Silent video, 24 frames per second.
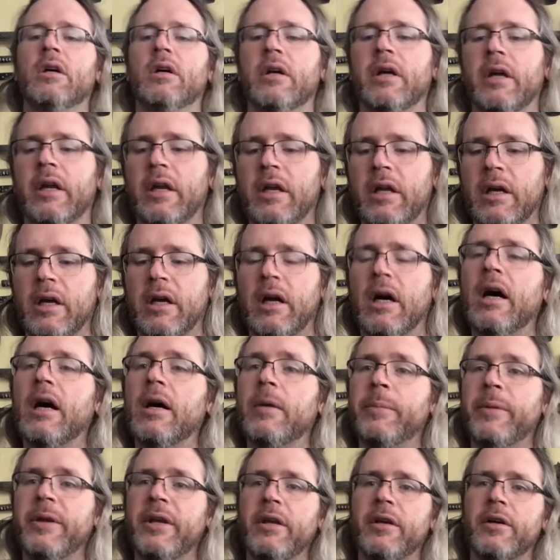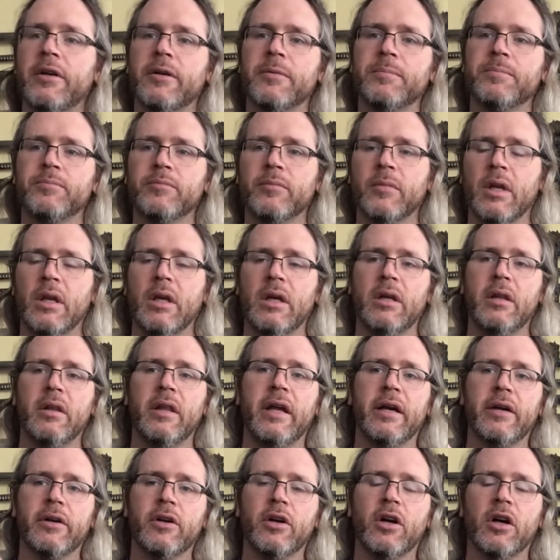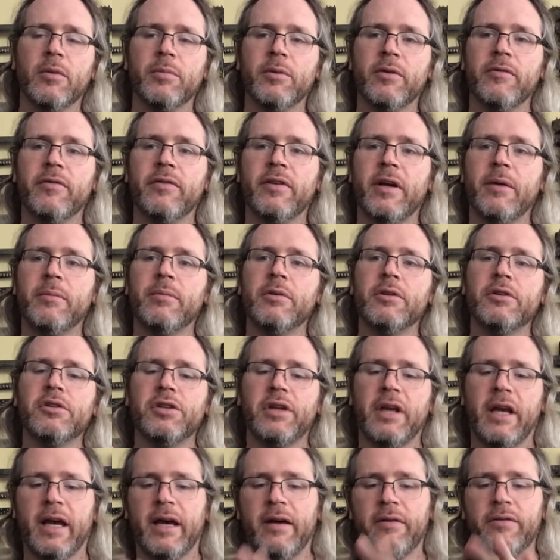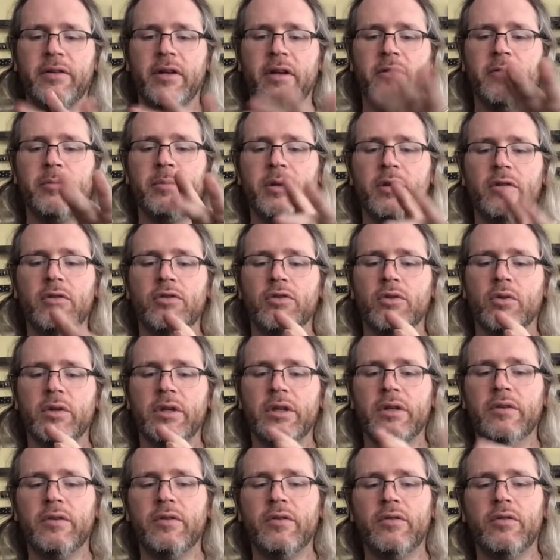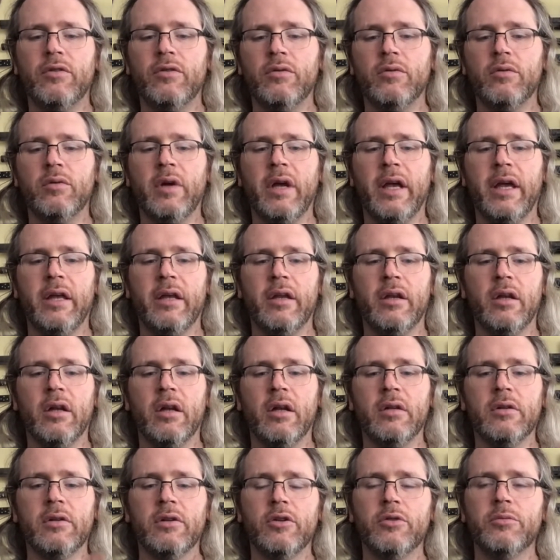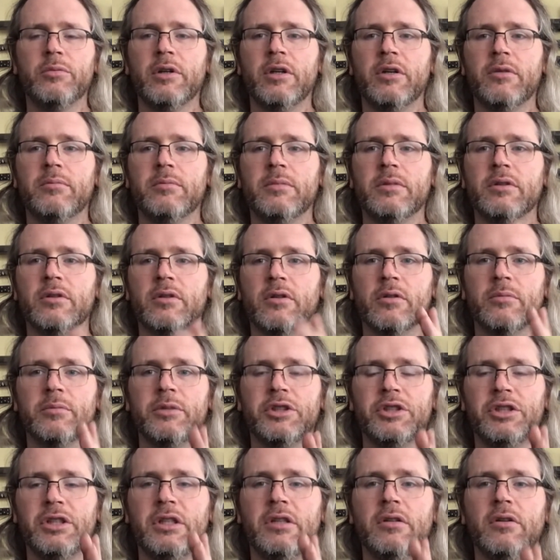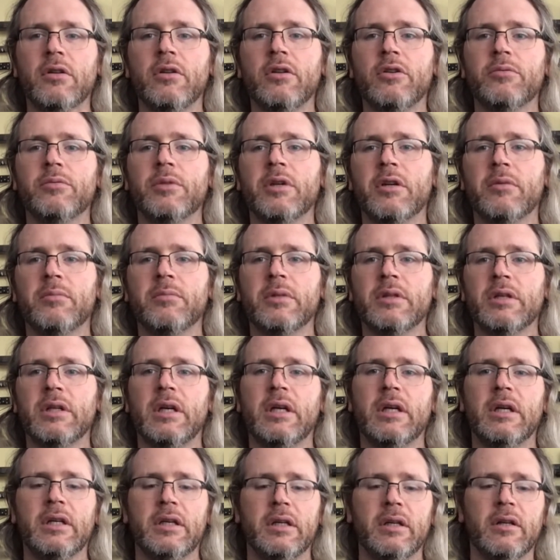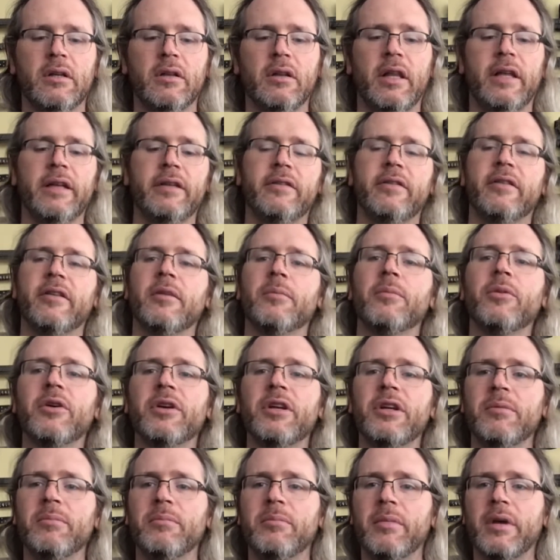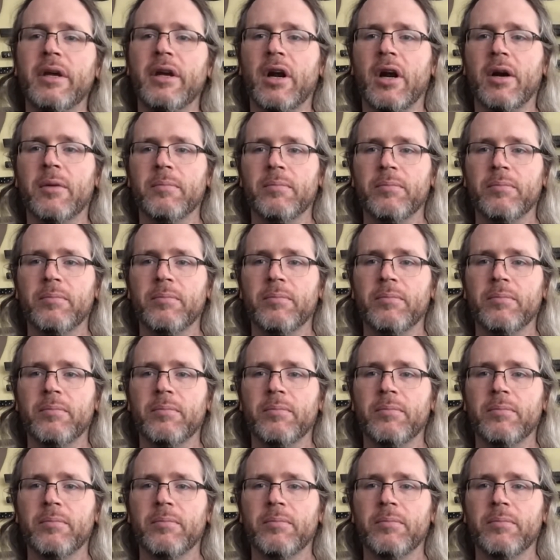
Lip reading: Right. Up here, that carbon fiber shaft has been joined to an aluminum, or a machined aluminum, lightsaber emitter.